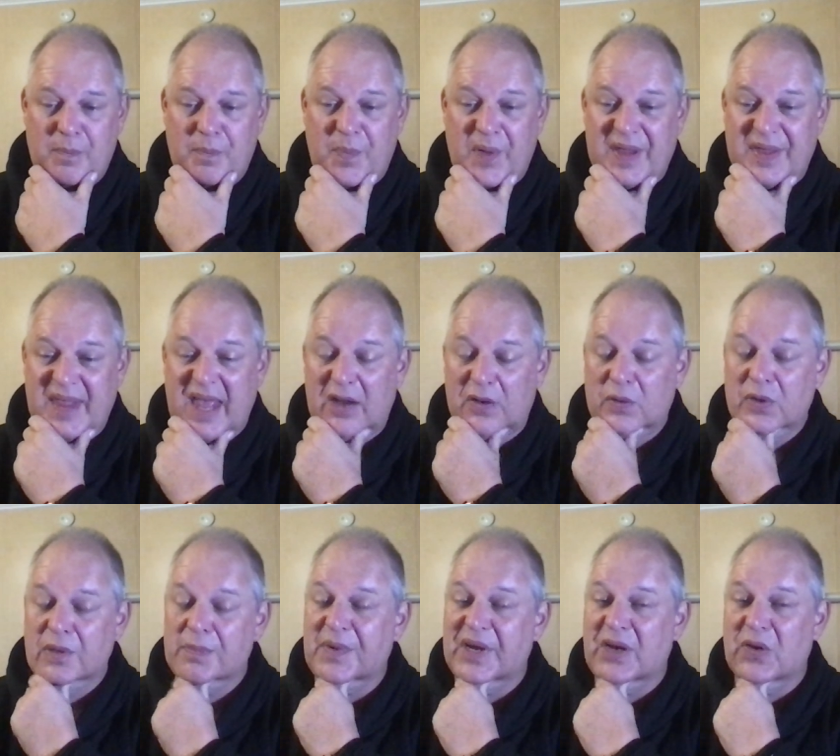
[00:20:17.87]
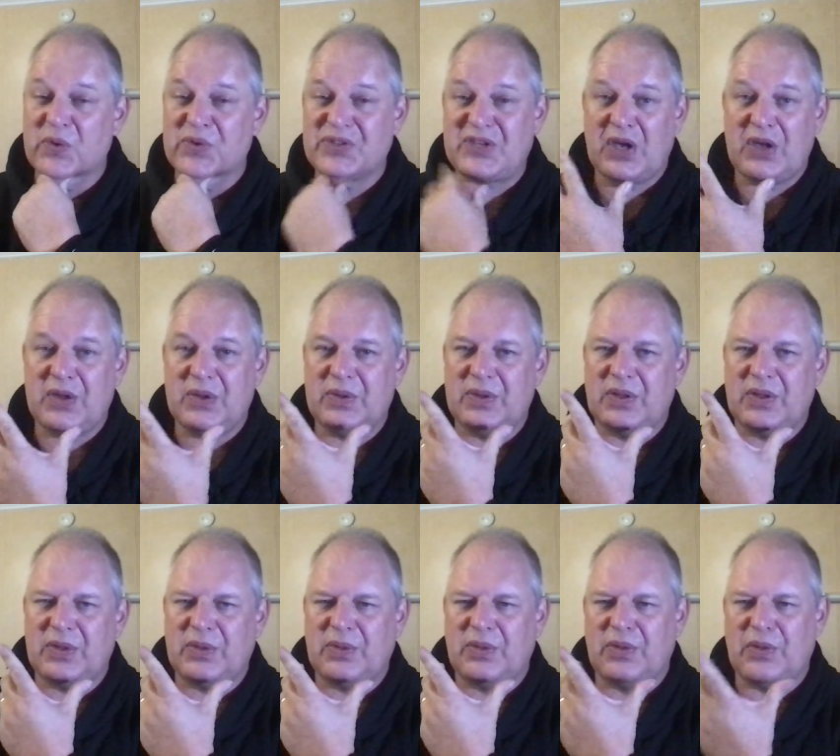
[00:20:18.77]
but that could have been also
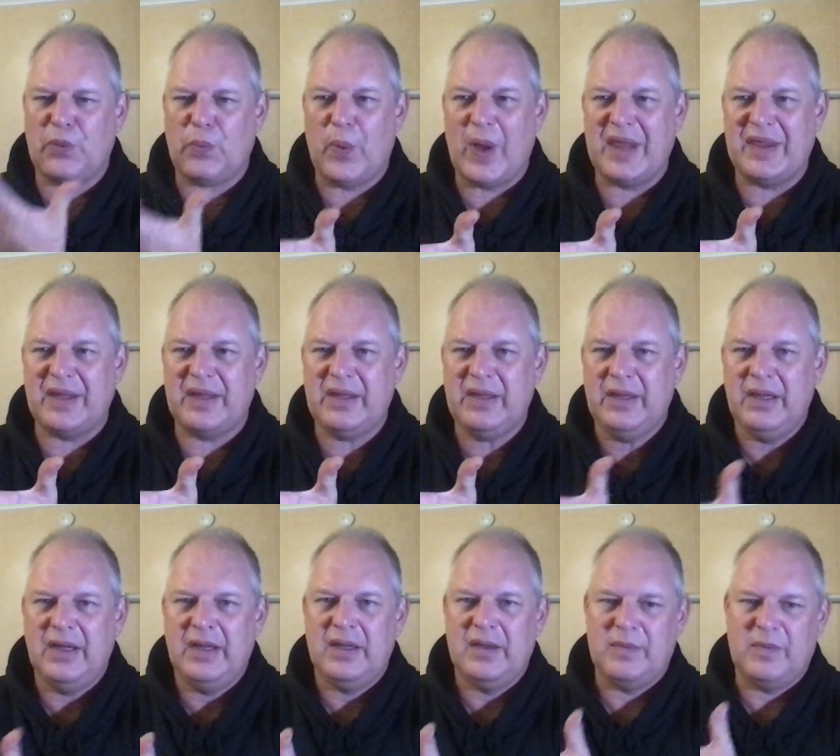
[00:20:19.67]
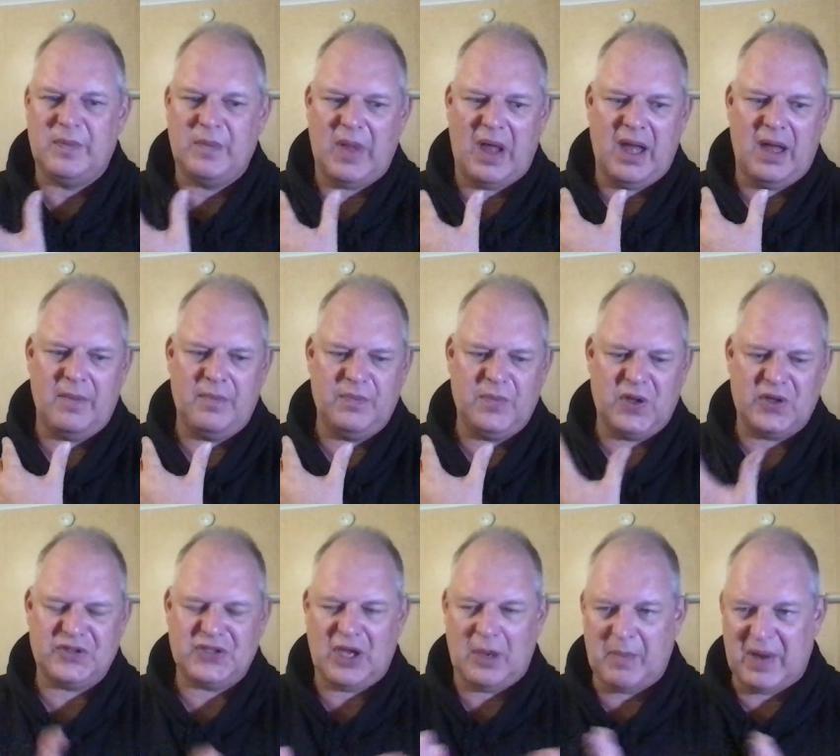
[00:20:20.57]
the weather.
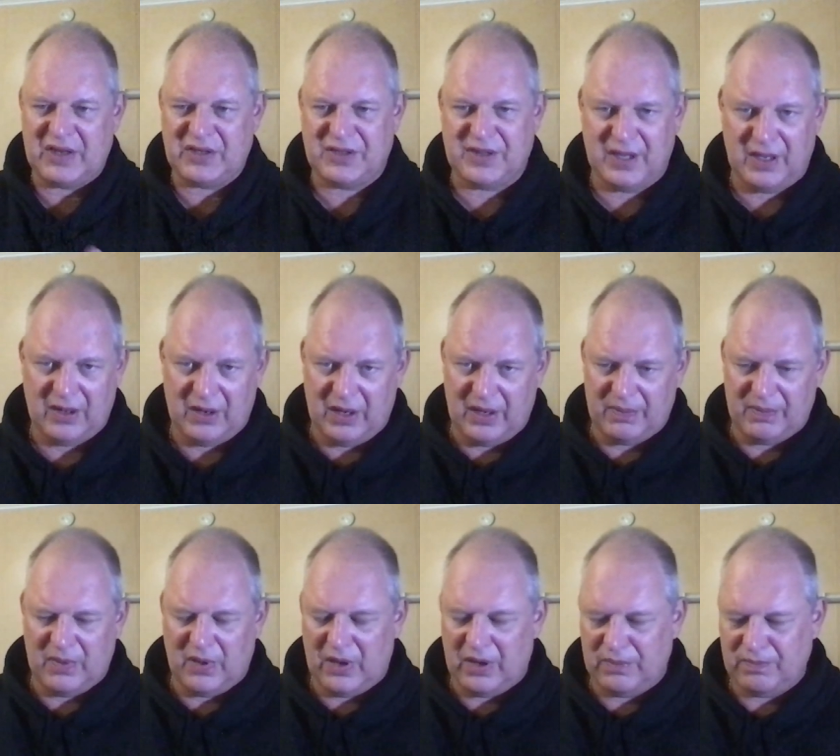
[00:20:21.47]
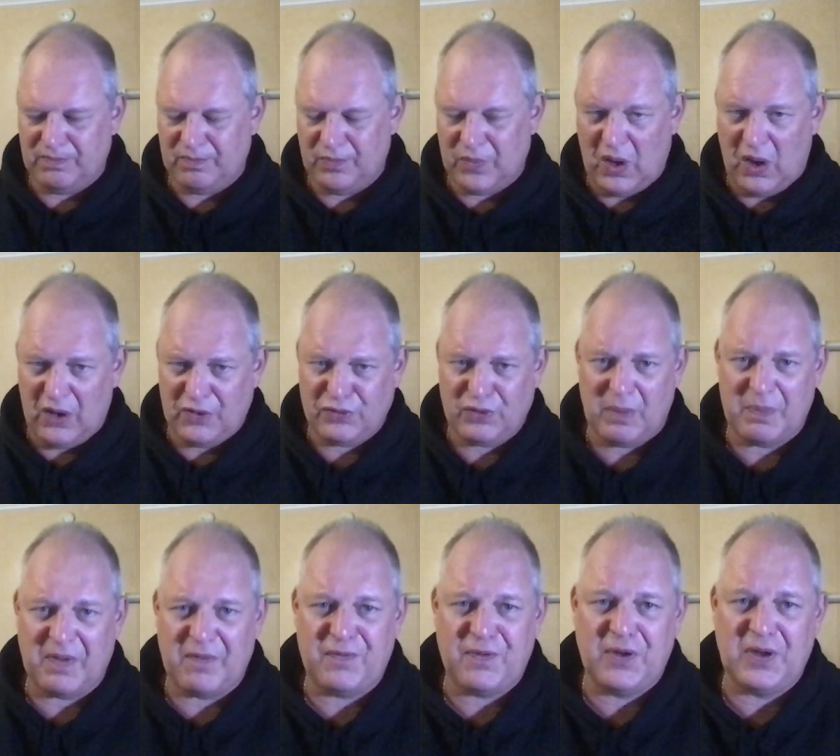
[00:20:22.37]
Not so much that I
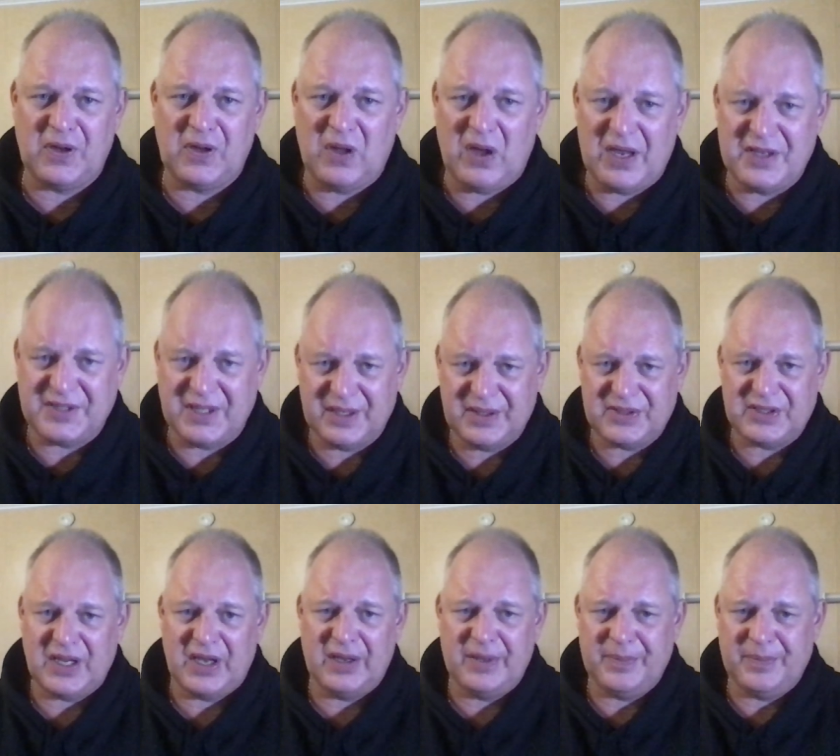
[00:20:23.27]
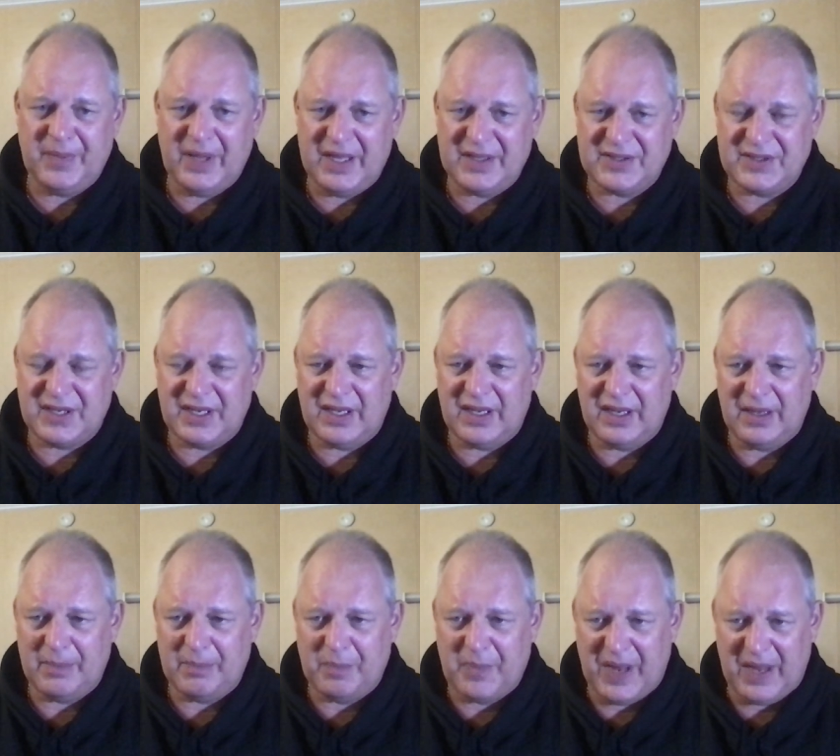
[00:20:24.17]
dropped the fertilising. So
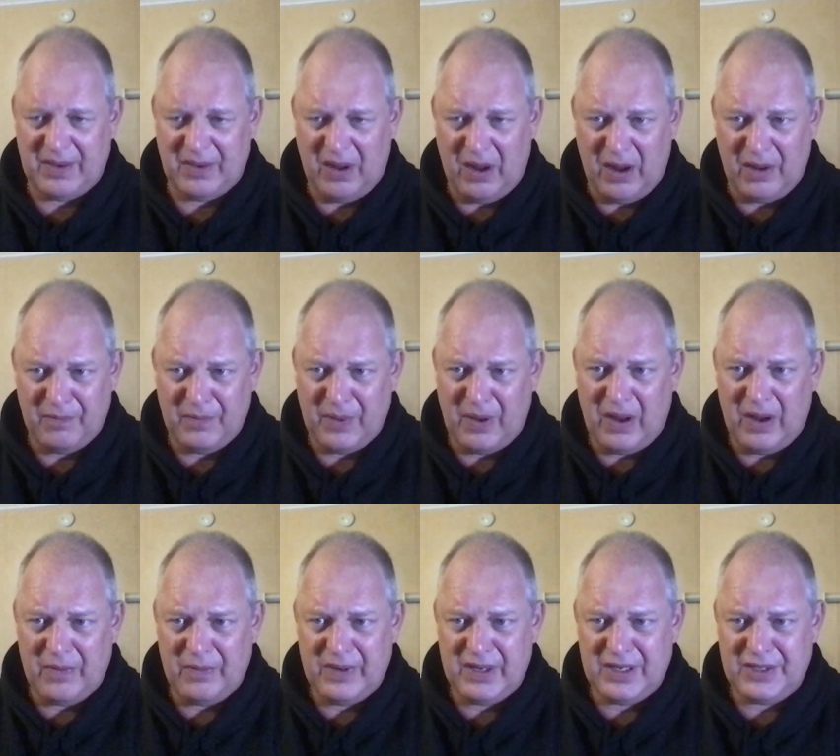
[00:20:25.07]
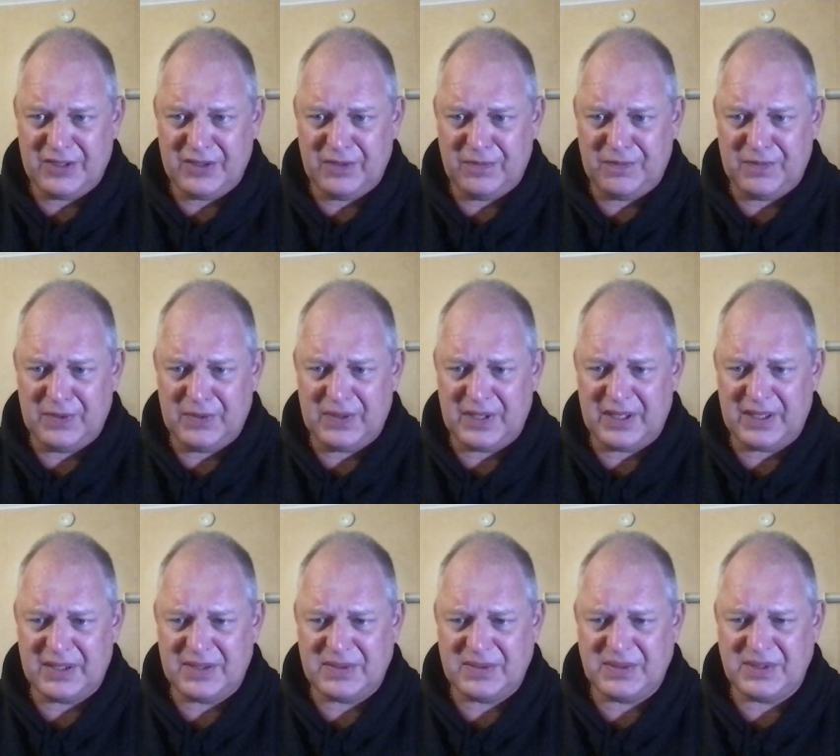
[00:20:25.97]
but I really do feel that you
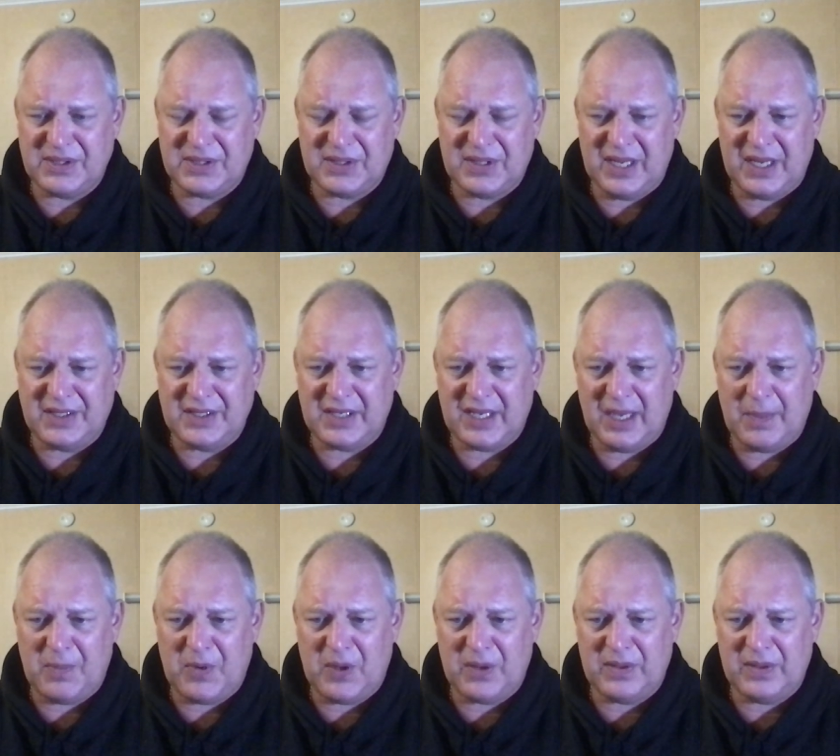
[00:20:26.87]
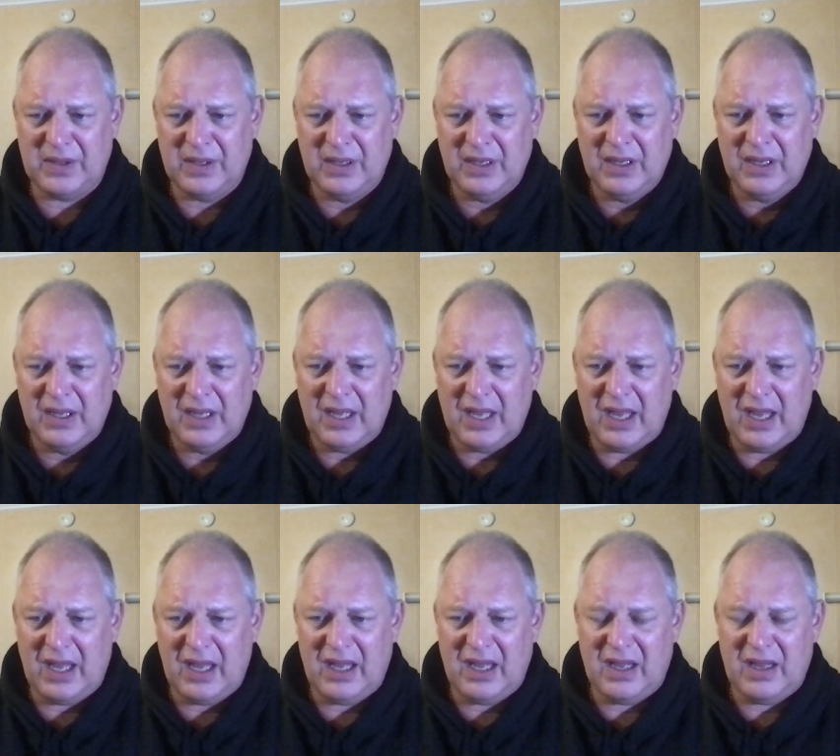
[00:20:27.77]
just need to keep on
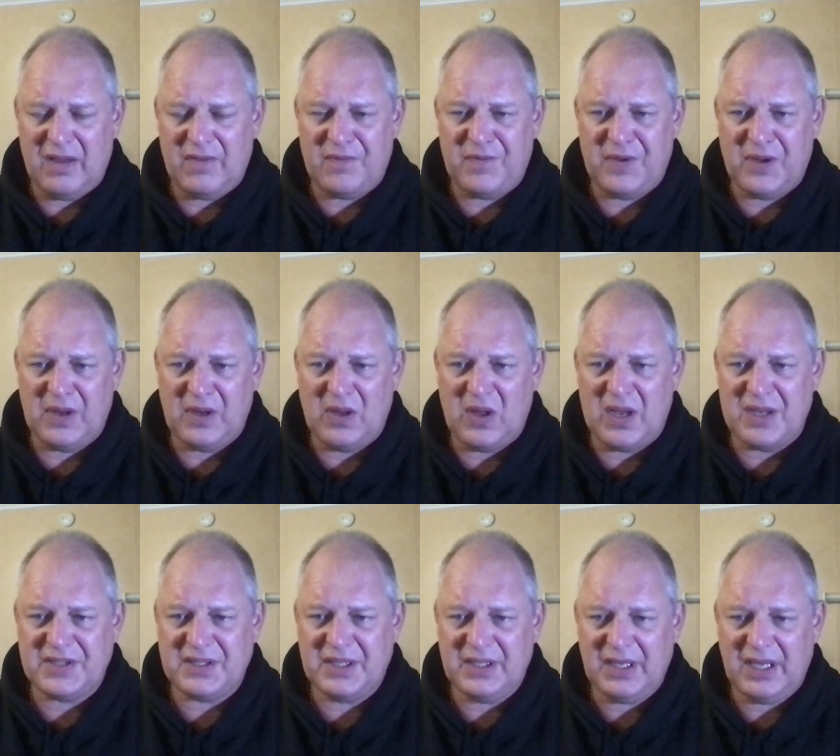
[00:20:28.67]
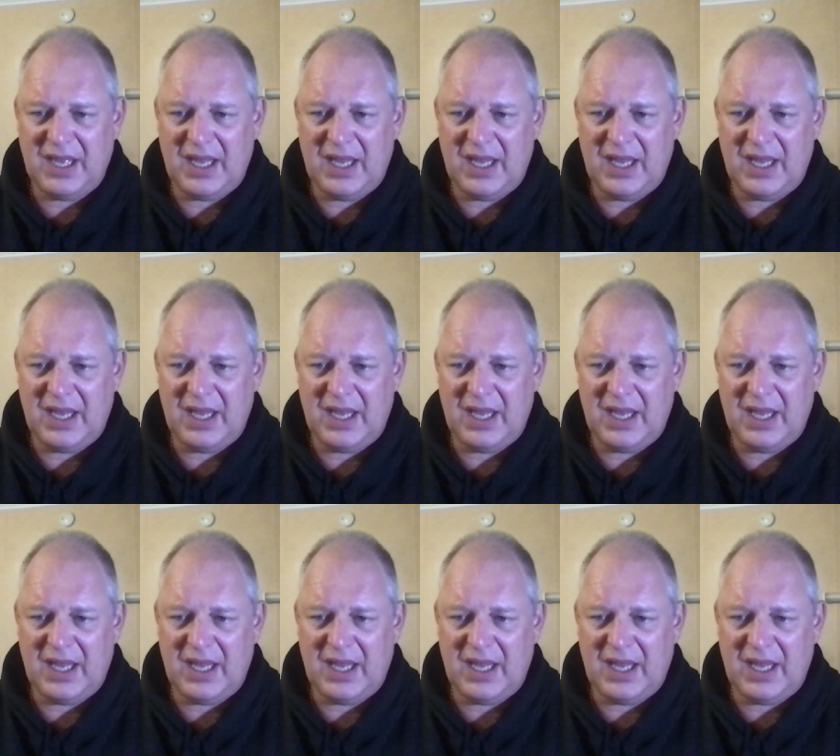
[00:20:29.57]
fertilising.